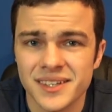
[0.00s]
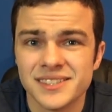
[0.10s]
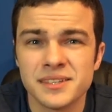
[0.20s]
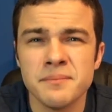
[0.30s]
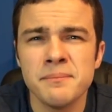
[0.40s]

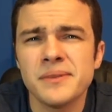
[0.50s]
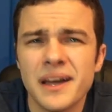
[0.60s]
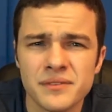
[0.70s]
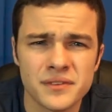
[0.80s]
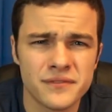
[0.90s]
Some people
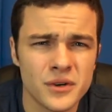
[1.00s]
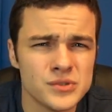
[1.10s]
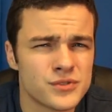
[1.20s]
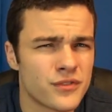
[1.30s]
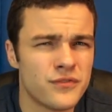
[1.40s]
have their
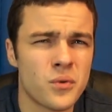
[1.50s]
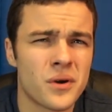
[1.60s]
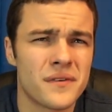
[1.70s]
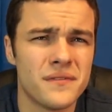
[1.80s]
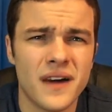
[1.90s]
phones for
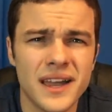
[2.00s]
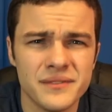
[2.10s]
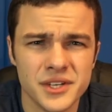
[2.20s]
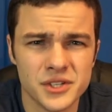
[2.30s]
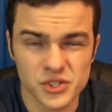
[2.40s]
four or five
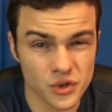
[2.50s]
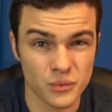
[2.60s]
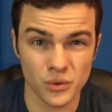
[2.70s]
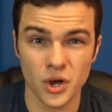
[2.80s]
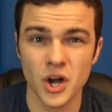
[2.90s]
years or
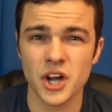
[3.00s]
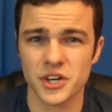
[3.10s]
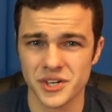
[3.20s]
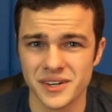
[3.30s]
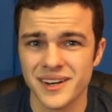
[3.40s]

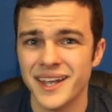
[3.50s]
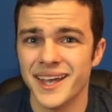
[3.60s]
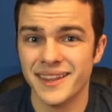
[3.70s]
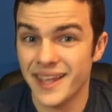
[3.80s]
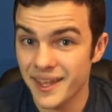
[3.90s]
longer,
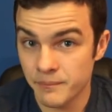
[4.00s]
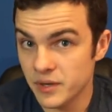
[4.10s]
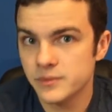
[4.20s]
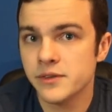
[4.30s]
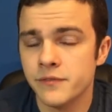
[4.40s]
and they
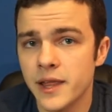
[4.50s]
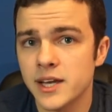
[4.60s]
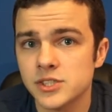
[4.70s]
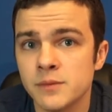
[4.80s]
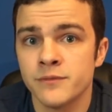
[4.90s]
but it was a
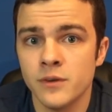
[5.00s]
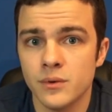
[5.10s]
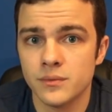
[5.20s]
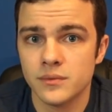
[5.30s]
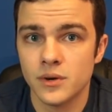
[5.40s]
flagship
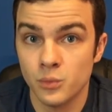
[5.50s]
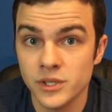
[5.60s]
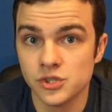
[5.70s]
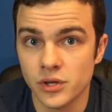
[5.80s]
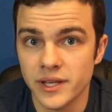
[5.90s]
phone
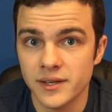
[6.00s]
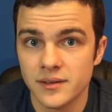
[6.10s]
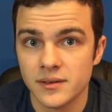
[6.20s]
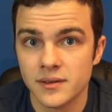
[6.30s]
originally.